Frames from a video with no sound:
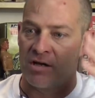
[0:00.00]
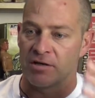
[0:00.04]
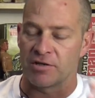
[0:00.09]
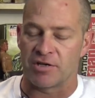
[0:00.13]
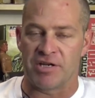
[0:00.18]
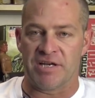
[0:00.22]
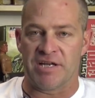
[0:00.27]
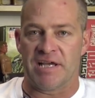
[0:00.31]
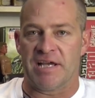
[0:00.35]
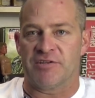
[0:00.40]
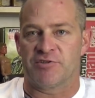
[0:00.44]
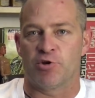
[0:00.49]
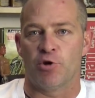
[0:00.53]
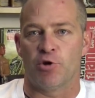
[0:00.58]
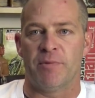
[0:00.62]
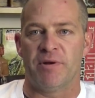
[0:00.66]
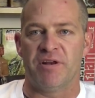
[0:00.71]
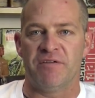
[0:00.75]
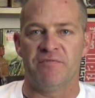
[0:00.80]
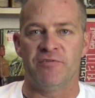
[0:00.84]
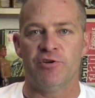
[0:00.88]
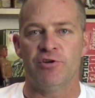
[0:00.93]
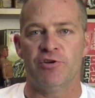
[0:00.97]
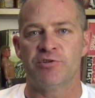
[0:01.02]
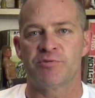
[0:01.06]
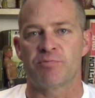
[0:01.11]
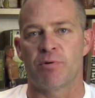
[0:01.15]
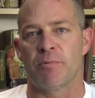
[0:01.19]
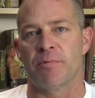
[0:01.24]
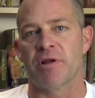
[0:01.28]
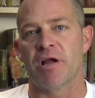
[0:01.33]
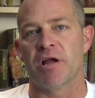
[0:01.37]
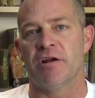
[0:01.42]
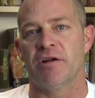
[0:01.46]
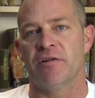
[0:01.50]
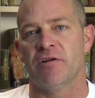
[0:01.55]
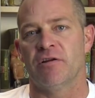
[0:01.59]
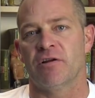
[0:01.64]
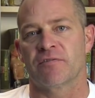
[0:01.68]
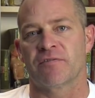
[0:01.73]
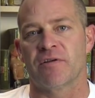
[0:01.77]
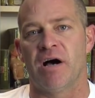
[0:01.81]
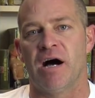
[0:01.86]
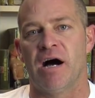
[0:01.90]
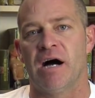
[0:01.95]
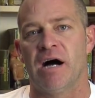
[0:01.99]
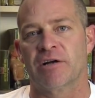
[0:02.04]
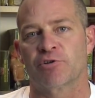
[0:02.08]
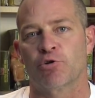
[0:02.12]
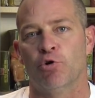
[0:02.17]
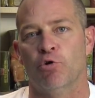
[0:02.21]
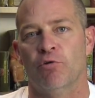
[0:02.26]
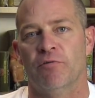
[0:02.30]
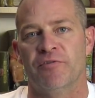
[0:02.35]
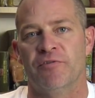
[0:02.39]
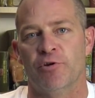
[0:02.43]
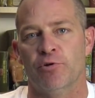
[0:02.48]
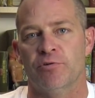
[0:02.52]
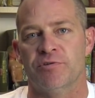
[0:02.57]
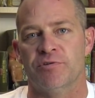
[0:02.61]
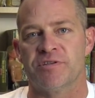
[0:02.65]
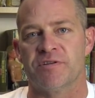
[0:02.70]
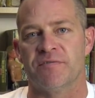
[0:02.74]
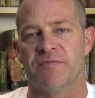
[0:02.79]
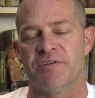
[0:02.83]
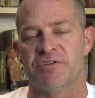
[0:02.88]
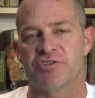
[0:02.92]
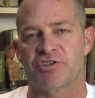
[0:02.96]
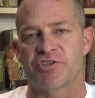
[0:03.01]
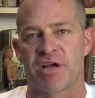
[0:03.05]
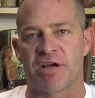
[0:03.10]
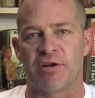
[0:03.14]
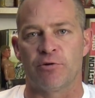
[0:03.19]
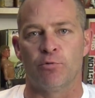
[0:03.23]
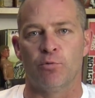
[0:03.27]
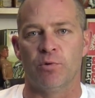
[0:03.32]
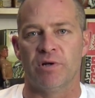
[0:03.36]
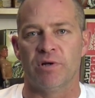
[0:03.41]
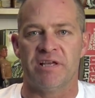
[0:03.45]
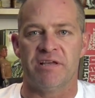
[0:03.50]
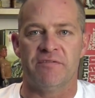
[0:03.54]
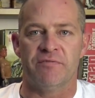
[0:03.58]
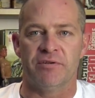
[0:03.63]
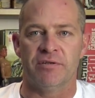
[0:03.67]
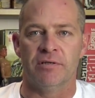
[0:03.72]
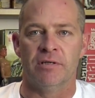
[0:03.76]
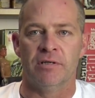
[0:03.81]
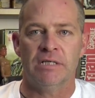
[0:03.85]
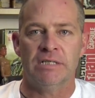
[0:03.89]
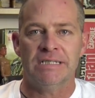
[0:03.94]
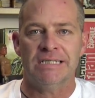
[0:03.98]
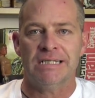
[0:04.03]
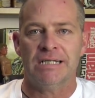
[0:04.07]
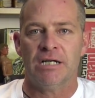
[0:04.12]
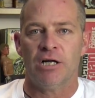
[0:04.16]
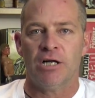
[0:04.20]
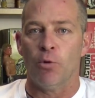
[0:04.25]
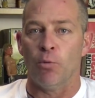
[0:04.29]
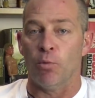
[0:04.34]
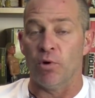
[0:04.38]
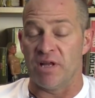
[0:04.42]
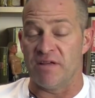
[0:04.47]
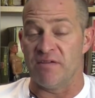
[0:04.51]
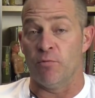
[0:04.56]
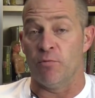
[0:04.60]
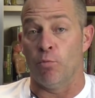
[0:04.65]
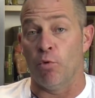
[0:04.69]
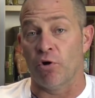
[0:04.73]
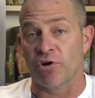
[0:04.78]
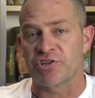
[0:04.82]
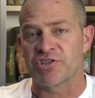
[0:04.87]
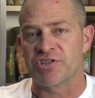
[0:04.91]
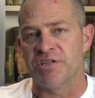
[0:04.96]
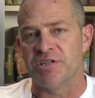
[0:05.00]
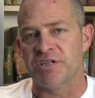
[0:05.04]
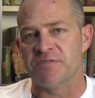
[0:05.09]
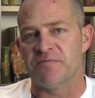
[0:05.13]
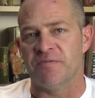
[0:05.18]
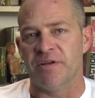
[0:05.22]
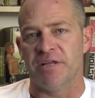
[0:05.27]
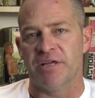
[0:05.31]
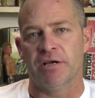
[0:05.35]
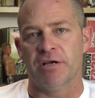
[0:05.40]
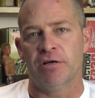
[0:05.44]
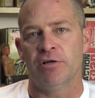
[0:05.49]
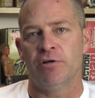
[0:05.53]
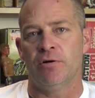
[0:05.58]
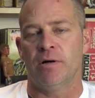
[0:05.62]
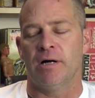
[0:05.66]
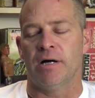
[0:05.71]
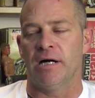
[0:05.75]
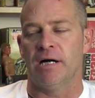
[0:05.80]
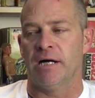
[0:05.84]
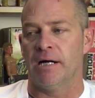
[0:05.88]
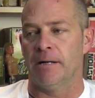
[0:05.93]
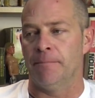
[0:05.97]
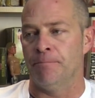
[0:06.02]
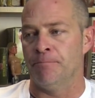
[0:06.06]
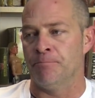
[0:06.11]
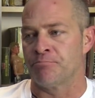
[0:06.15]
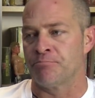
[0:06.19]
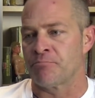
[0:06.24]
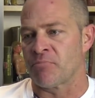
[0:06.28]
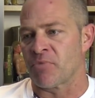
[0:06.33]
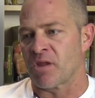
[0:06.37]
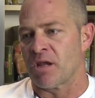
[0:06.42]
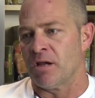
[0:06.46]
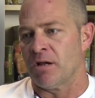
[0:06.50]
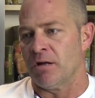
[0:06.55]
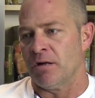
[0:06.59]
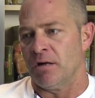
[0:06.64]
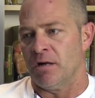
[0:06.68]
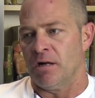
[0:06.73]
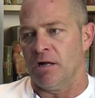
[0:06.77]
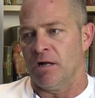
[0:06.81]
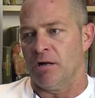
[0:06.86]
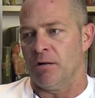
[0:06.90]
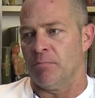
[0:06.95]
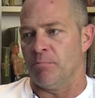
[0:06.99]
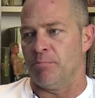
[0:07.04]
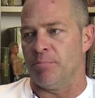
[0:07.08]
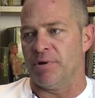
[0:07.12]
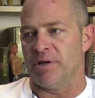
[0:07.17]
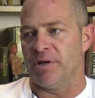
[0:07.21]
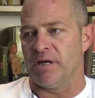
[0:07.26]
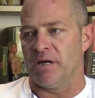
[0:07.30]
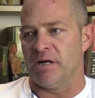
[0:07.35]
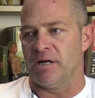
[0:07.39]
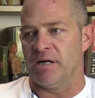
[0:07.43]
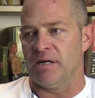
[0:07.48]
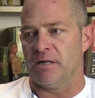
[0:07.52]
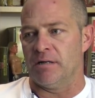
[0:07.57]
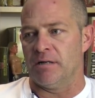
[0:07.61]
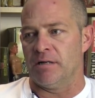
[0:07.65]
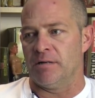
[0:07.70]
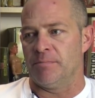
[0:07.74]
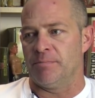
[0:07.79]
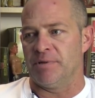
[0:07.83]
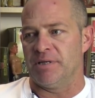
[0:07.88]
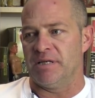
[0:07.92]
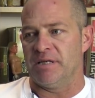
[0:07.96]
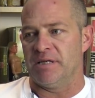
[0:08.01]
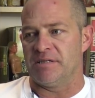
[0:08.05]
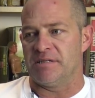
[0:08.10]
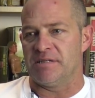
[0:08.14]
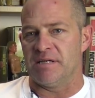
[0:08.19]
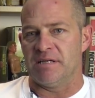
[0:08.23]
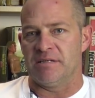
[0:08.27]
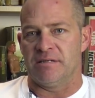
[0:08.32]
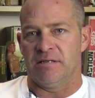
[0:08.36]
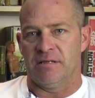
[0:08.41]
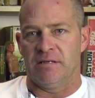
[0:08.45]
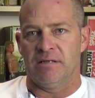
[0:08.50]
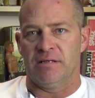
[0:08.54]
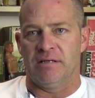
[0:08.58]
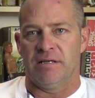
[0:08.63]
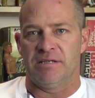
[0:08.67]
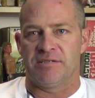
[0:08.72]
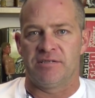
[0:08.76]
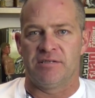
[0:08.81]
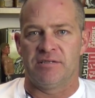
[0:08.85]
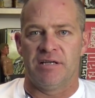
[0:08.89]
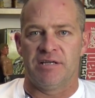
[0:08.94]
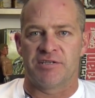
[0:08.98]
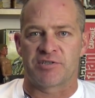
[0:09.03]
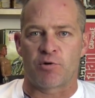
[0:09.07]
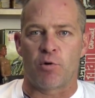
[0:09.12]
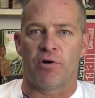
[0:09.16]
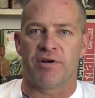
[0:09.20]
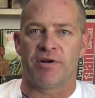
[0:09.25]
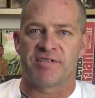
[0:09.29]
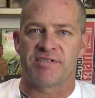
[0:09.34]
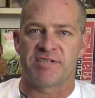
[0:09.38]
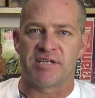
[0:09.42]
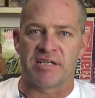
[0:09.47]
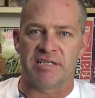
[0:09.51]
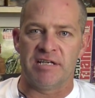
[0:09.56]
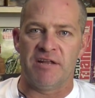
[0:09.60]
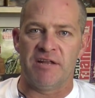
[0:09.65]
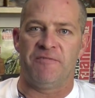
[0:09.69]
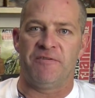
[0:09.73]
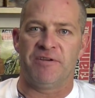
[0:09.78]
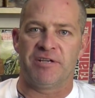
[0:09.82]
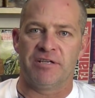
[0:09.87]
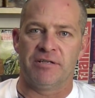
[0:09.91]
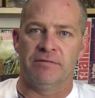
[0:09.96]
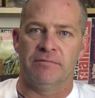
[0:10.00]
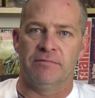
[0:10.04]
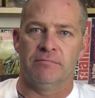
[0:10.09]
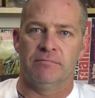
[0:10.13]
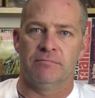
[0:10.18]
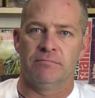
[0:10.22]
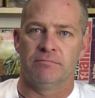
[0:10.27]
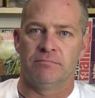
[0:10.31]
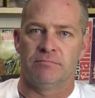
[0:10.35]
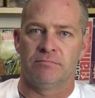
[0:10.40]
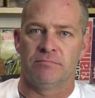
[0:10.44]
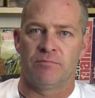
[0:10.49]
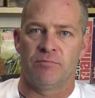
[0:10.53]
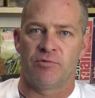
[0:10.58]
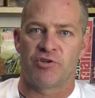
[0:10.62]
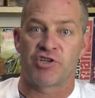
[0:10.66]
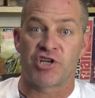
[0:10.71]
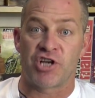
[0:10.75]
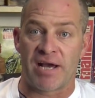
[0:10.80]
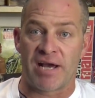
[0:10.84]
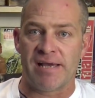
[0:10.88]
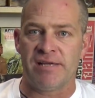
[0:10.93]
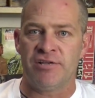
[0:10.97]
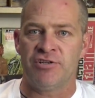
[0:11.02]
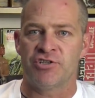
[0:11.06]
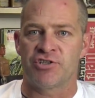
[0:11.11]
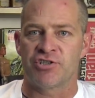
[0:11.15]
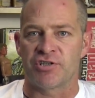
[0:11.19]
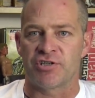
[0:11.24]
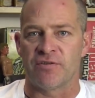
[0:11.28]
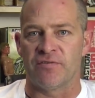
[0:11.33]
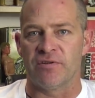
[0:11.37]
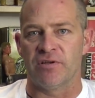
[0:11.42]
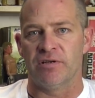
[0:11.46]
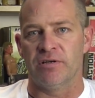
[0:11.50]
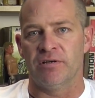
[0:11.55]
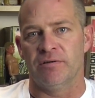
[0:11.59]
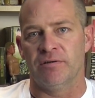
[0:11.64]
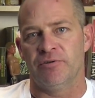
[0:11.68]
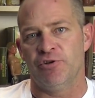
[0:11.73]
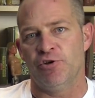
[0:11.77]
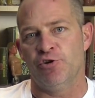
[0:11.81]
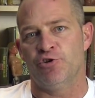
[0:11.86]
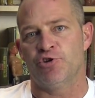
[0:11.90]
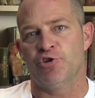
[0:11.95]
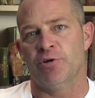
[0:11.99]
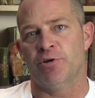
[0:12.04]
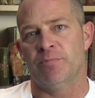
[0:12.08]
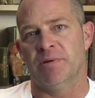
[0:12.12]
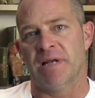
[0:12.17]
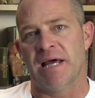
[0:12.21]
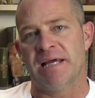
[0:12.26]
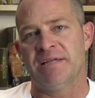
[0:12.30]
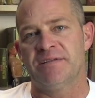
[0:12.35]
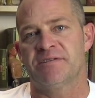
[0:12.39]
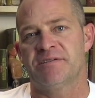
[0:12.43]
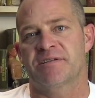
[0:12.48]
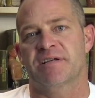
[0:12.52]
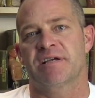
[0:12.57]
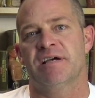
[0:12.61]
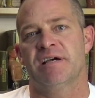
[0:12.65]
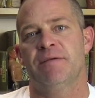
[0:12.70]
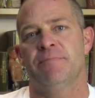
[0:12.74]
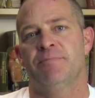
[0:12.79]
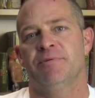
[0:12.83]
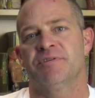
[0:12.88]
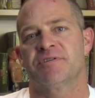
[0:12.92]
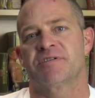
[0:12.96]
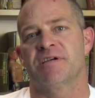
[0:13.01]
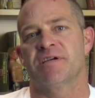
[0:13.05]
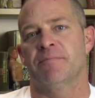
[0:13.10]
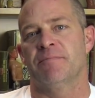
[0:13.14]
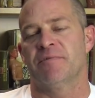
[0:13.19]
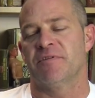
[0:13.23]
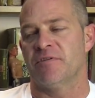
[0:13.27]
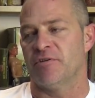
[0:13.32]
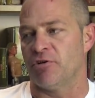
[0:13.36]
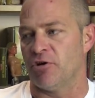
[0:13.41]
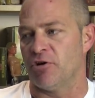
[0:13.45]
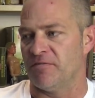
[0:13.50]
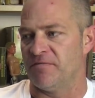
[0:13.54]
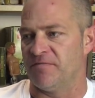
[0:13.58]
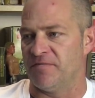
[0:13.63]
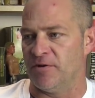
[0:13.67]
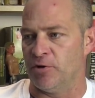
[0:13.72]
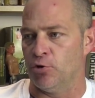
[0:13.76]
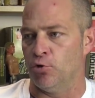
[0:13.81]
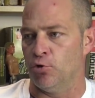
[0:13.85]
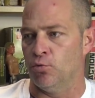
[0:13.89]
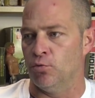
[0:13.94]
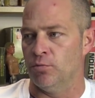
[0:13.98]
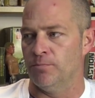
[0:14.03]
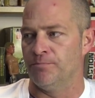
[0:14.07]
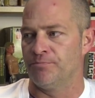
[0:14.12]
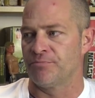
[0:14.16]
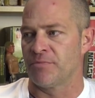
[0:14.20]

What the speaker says: going to get too many views. Probably only like the hardcore viewers of this channel will even watch this video. But it's quite a significant change to the YouTube landscape, and something that I feel